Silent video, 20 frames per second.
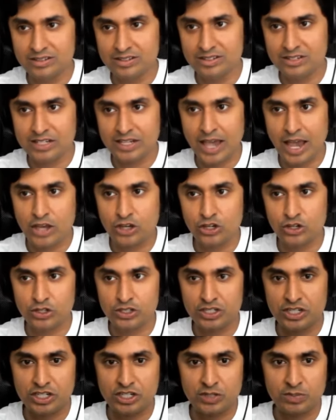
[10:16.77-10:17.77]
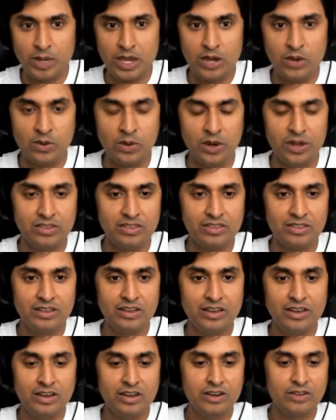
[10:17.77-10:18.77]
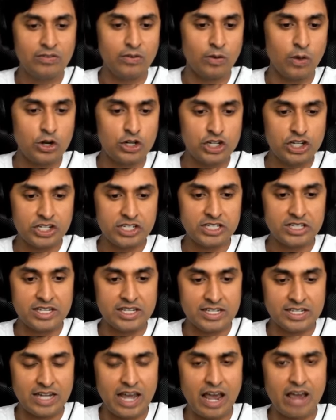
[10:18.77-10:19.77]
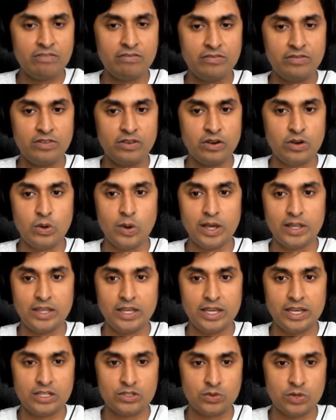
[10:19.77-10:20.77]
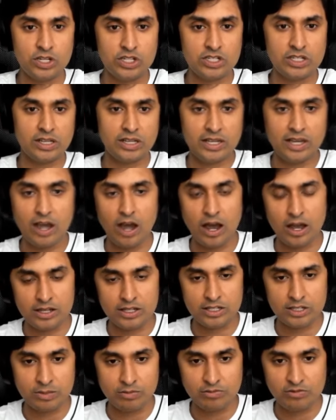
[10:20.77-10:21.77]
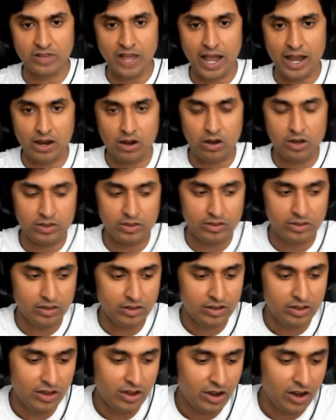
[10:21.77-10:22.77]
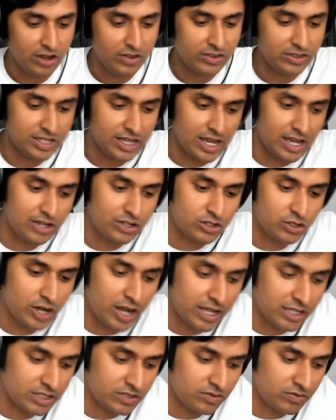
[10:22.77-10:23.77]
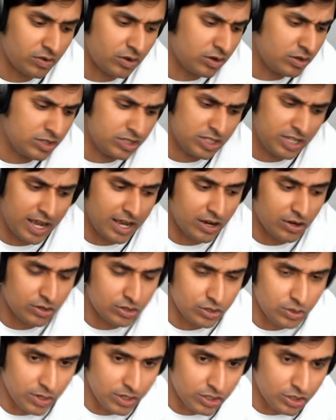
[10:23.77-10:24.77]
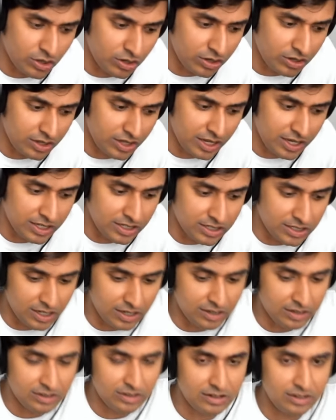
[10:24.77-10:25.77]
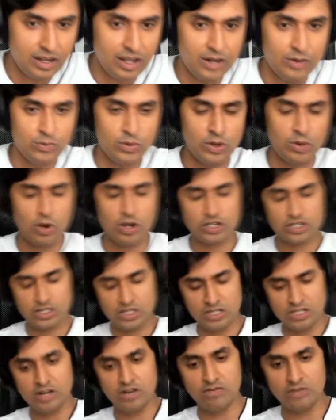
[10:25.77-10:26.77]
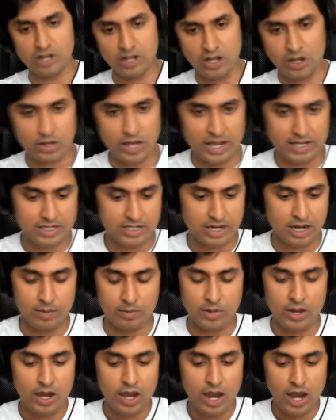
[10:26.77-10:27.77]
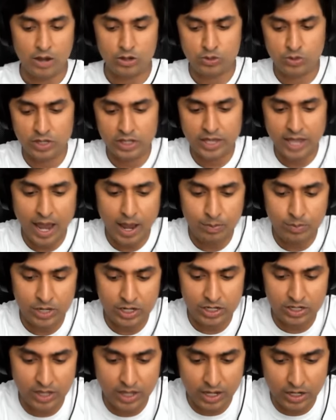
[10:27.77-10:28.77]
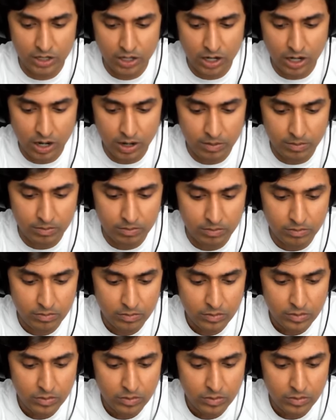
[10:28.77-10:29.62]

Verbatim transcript: scheduled to speak with Ferociously Steph, who I think has recently gotten some flack on on the internets for saying or doing certain things, and and we watched the deer video last time. I was really happy that um,